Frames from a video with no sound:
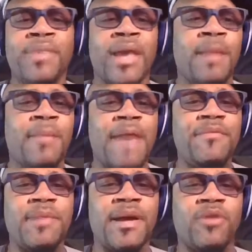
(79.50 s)
and I'm gonna
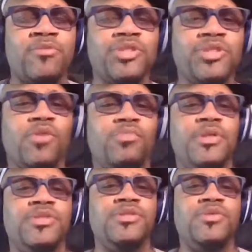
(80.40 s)
have him back on the show
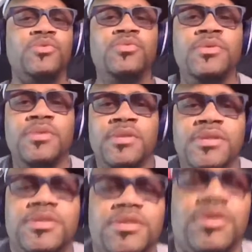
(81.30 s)
pretty soon.
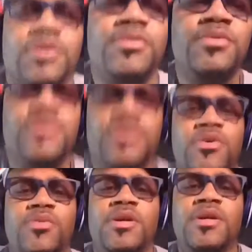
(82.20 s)

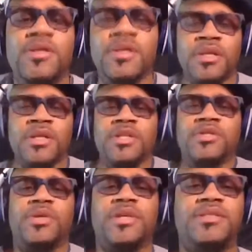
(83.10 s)
So
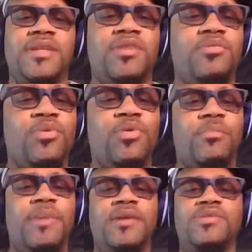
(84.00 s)
so he can tell you more
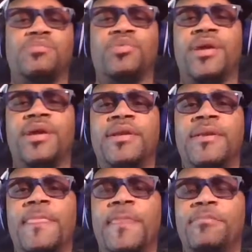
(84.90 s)
about his brand.
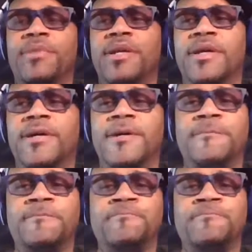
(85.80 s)
But